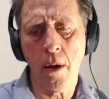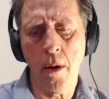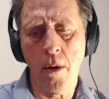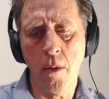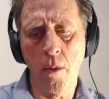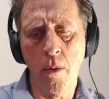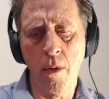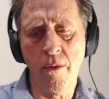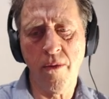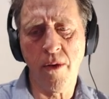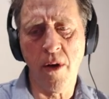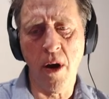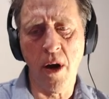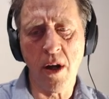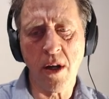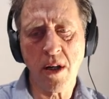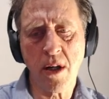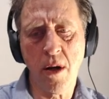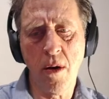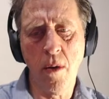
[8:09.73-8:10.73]
we've
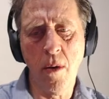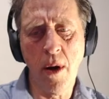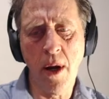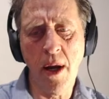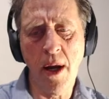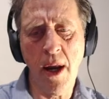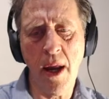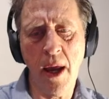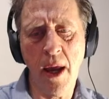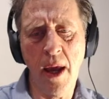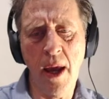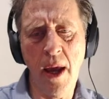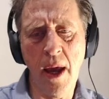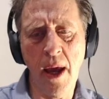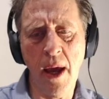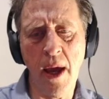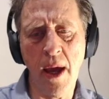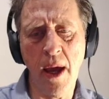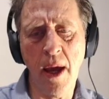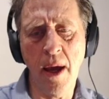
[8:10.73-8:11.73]
got Queen
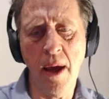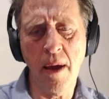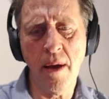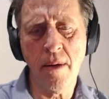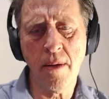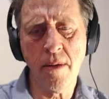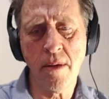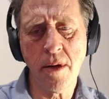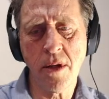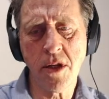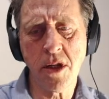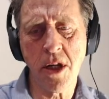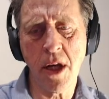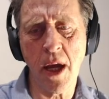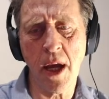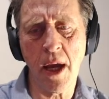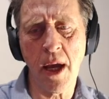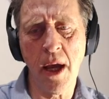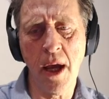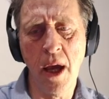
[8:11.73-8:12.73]
here,
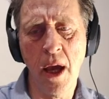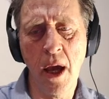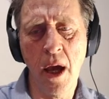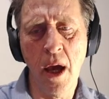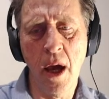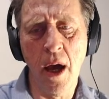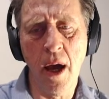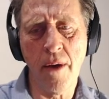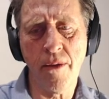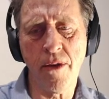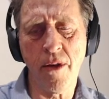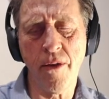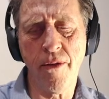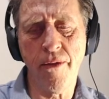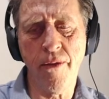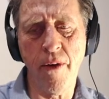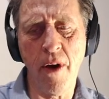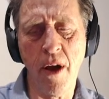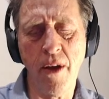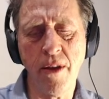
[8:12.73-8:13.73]
check. I have to
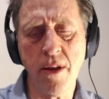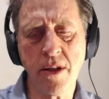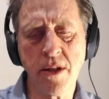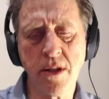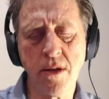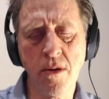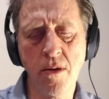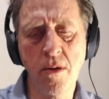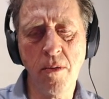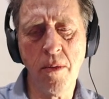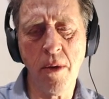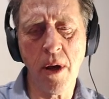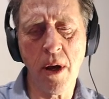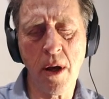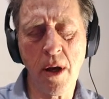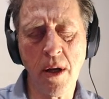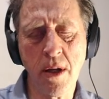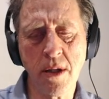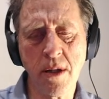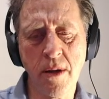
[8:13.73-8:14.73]
find the store
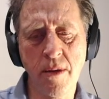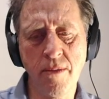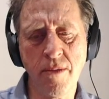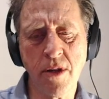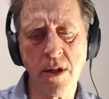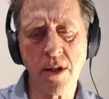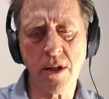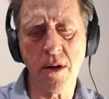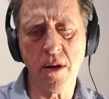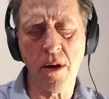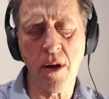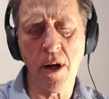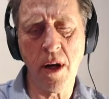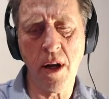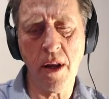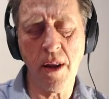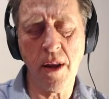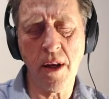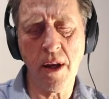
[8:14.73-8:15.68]
because I'm just looking at it